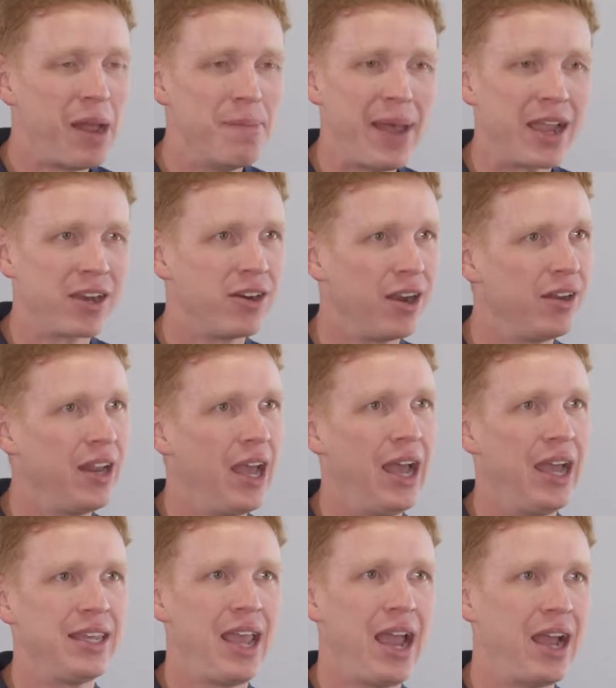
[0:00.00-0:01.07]
background,
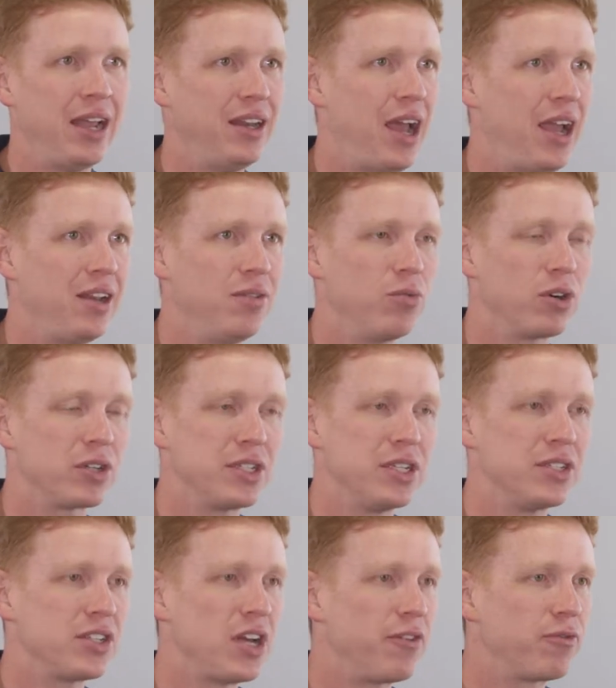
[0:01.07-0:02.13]
I worked in
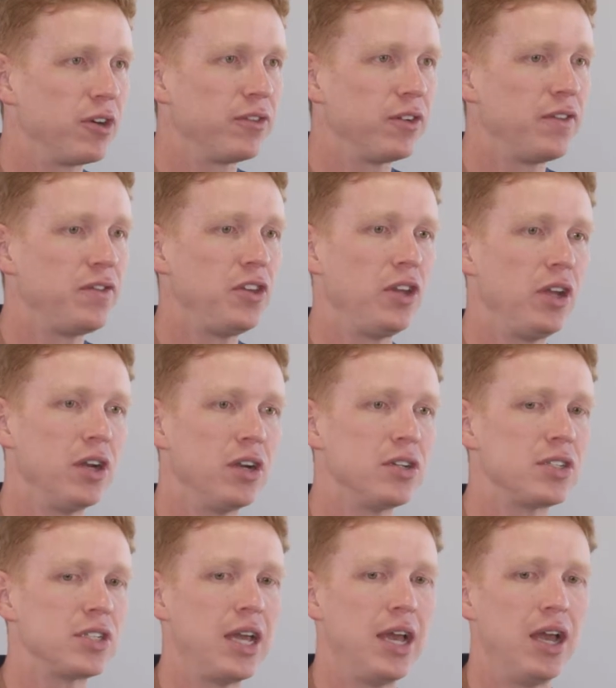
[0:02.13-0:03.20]
software for a few
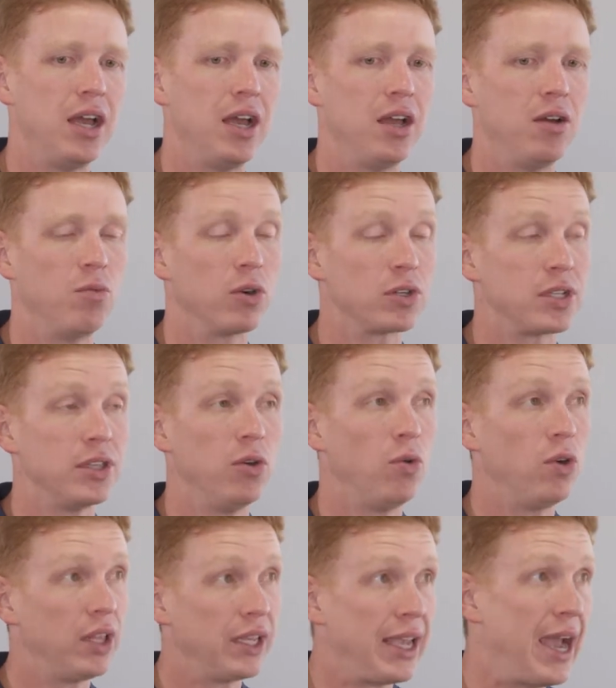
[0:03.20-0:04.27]
years, worked in the
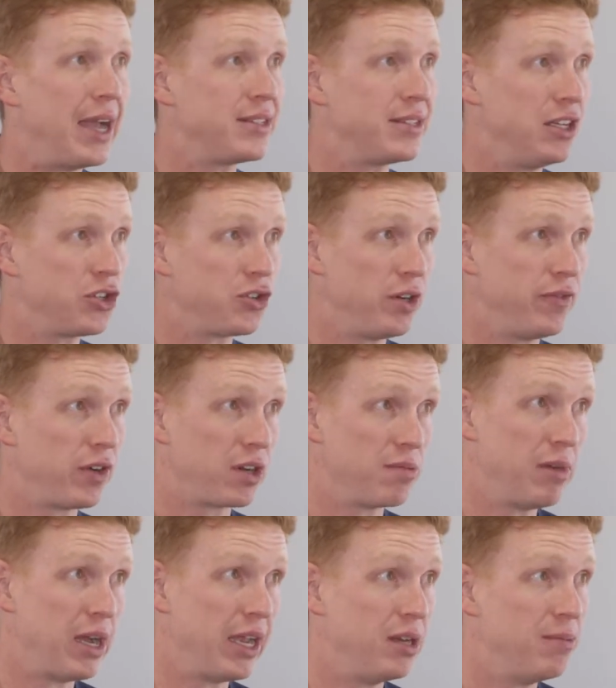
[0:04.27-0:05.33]
oil and gas industry for
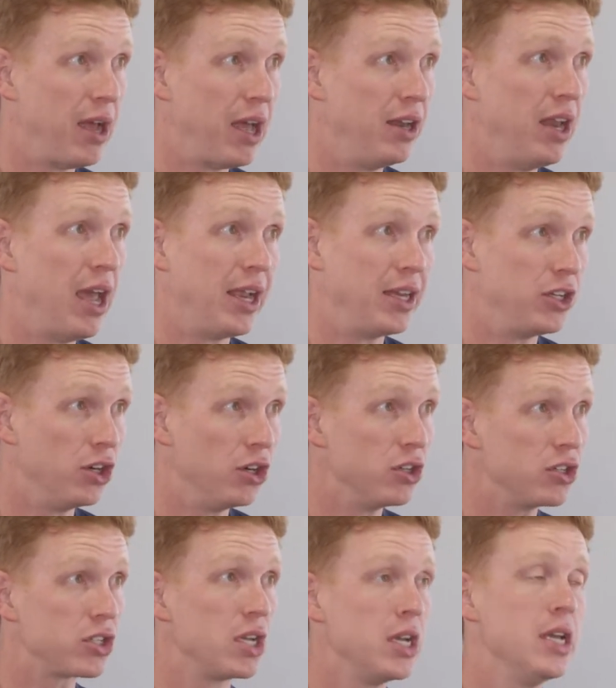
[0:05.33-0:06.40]
combined about 9
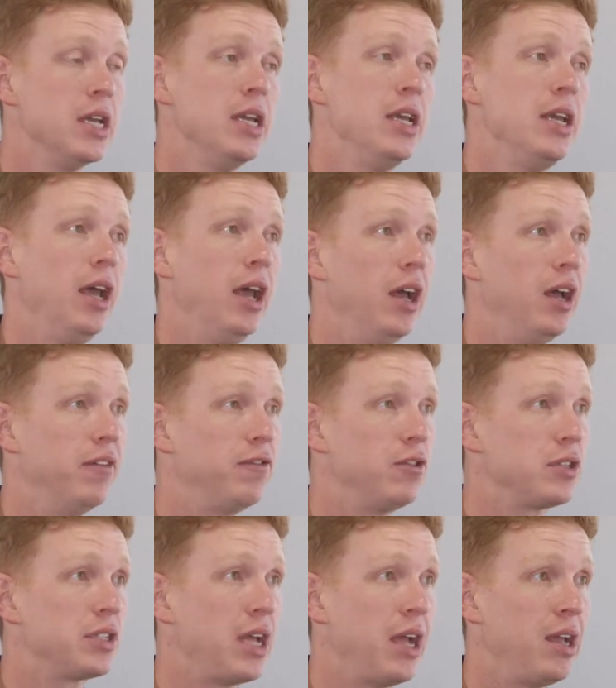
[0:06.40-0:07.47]
years
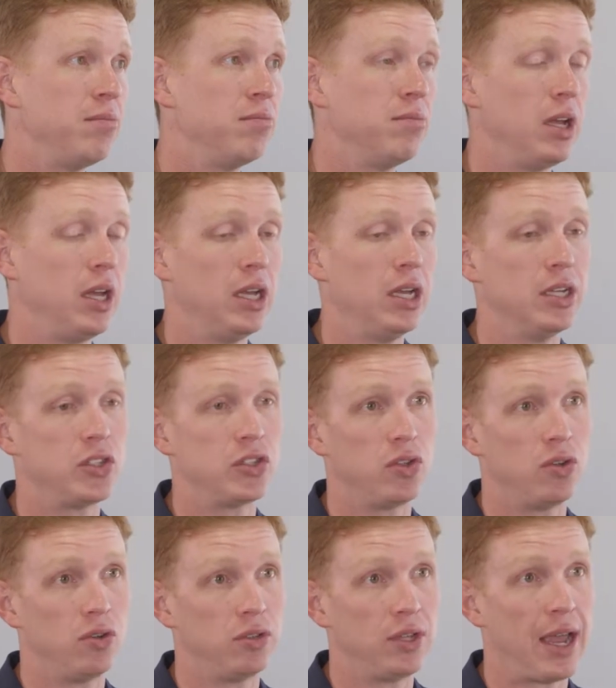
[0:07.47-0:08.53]
full-time,
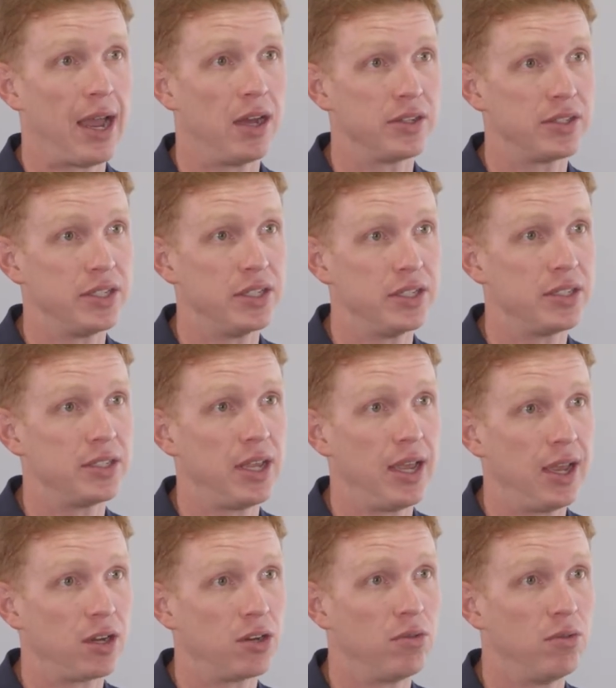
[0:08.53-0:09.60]
sold houses
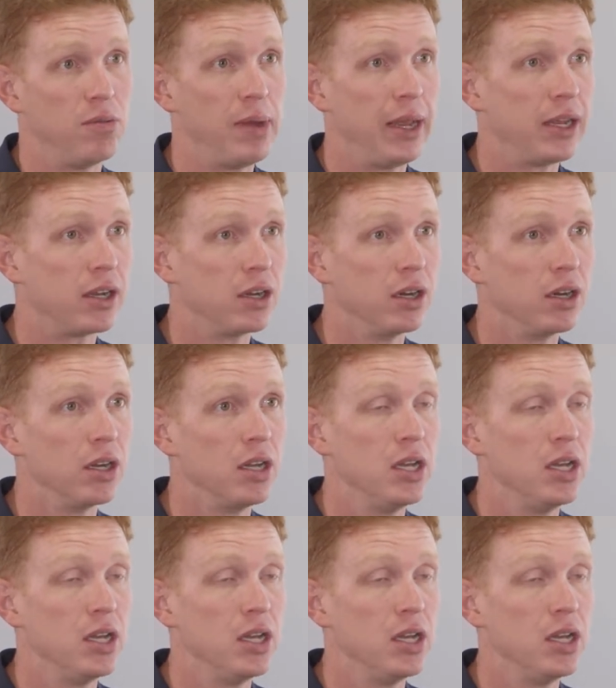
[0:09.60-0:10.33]
at Coldwell Banker